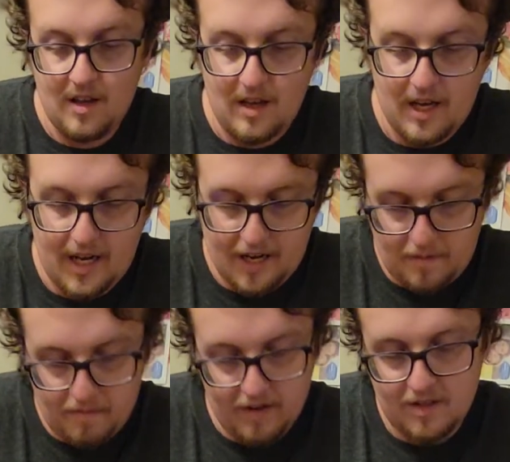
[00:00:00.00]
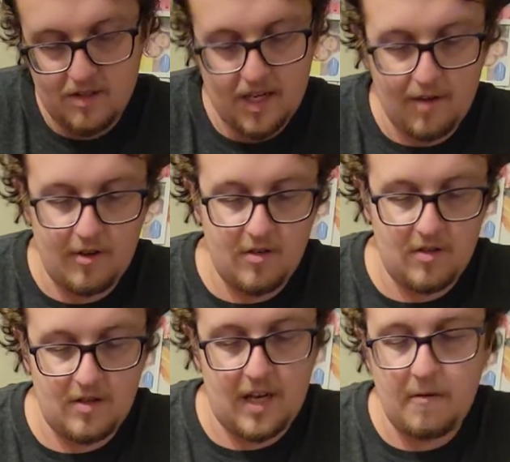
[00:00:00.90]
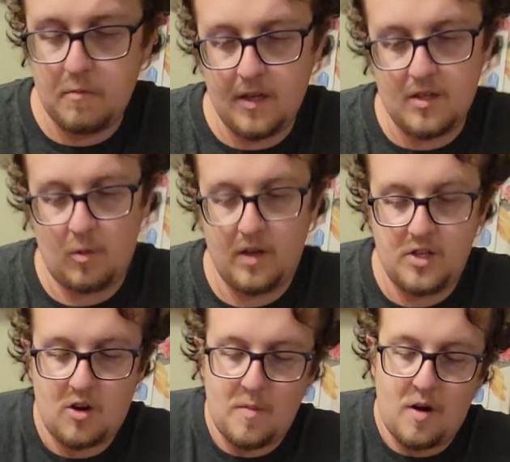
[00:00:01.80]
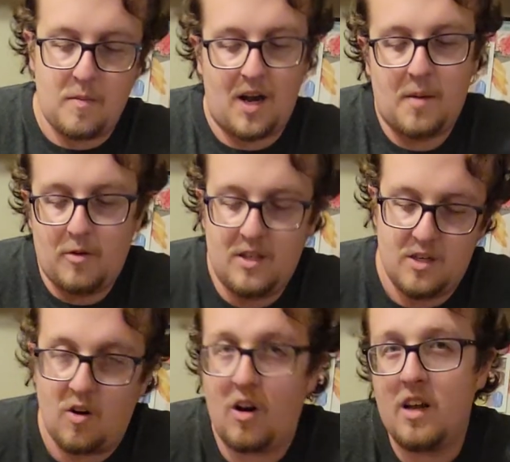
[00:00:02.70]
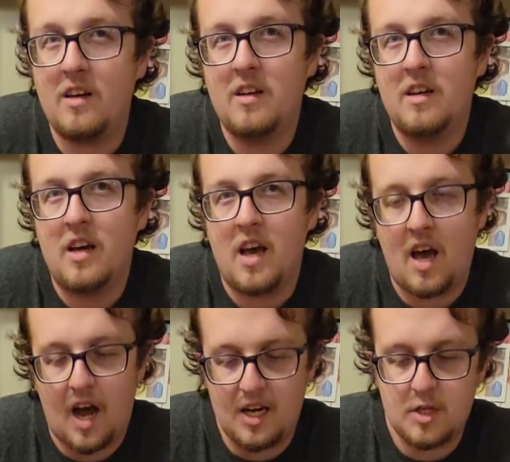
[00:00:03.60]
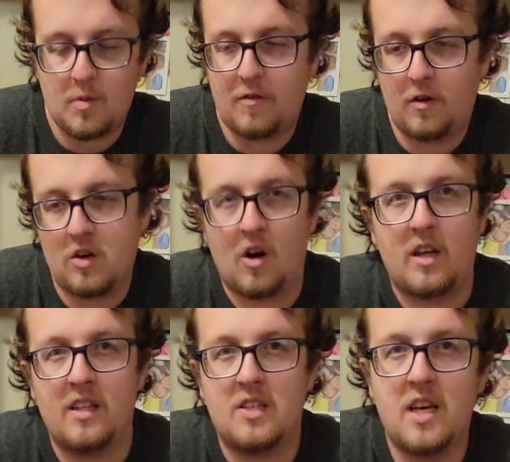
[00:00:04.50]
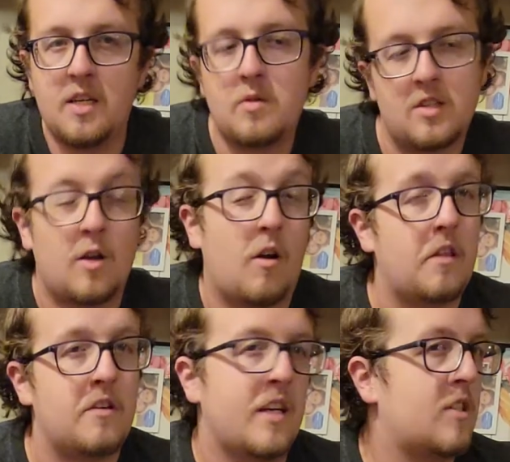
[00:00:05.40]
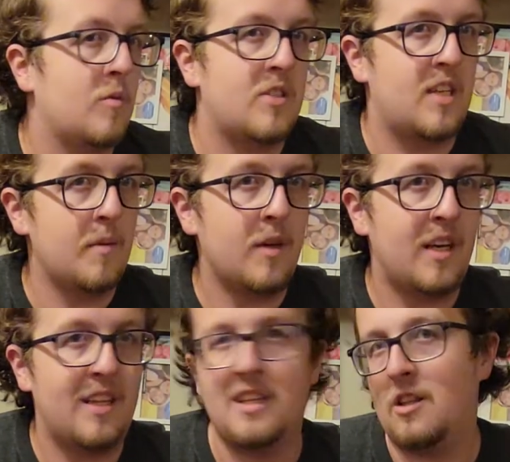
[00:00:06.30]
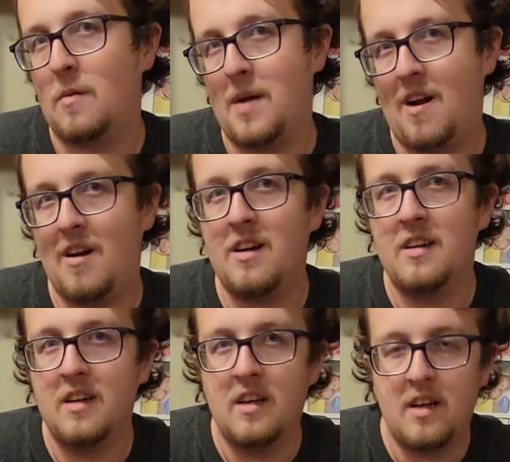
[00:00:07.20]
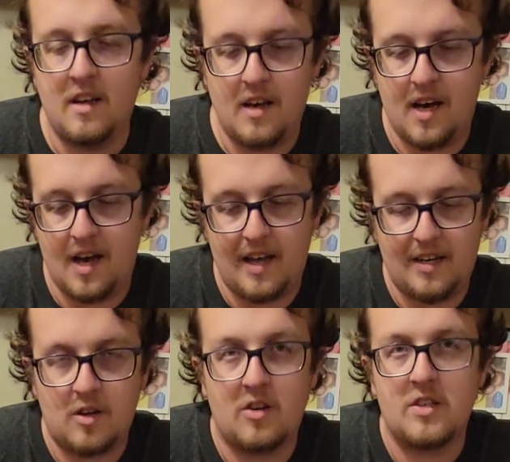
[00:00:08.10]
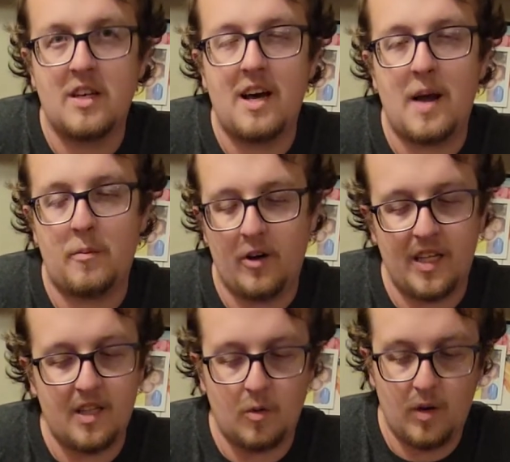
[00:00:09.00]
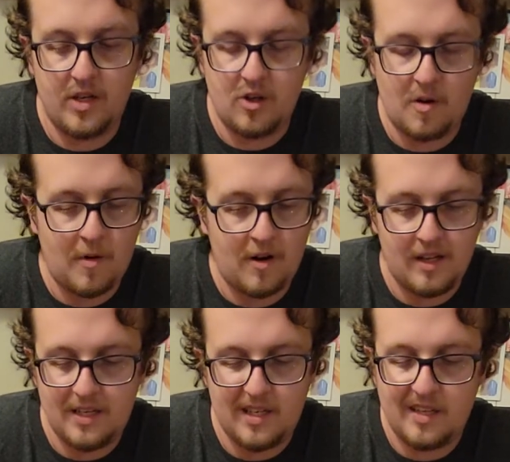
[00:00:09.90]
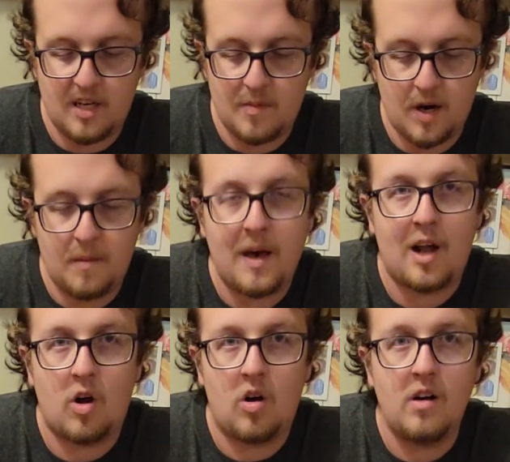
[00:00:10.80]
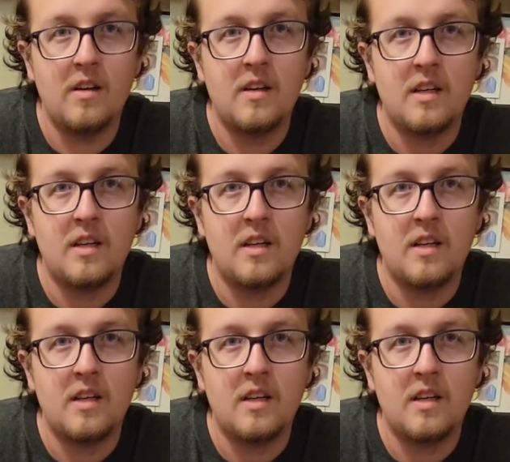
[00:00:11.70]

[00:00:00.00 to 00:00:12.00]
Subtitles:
Dave plays the Wind Charmer, but I play the Dark. I just prefer Dark in this case because I'd rather take someone's DPE than their Baron. In Tulsa, I played the Wind Charmer and it didn't come up at all.